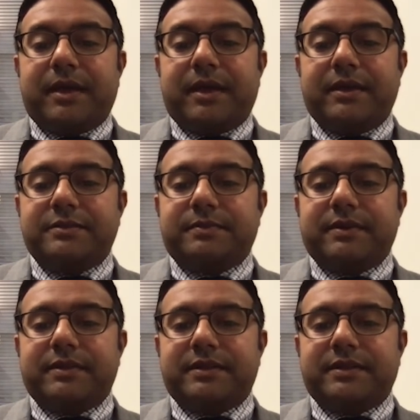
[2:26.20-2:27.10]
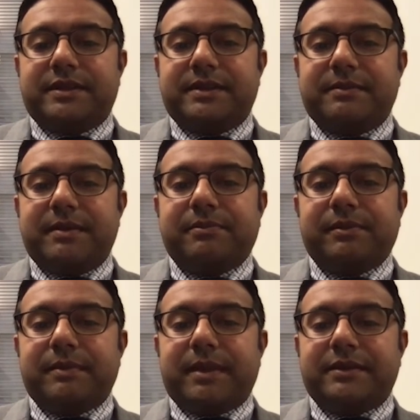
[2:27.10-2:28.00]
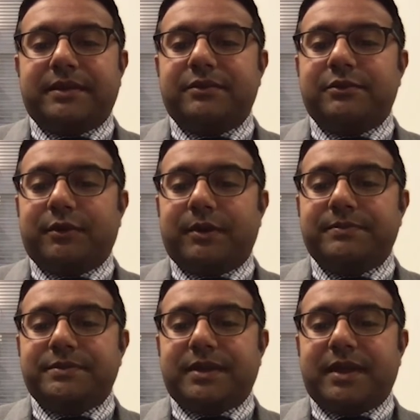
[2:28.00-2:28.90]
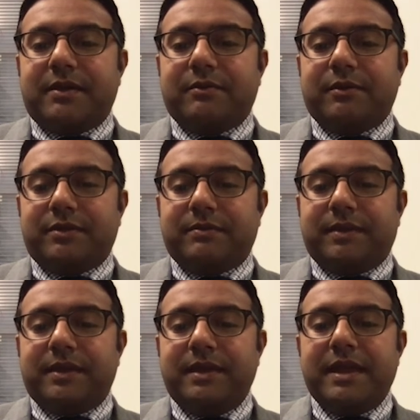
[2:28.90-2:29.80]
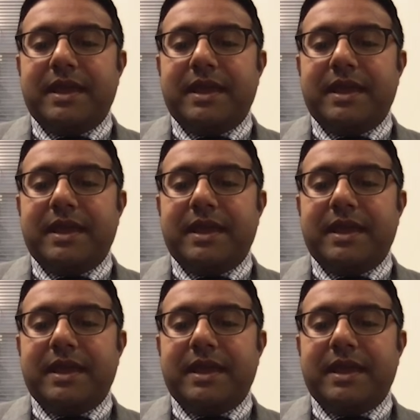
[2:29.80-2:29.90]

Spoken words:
he's part of the team implementing NeurIPS with me.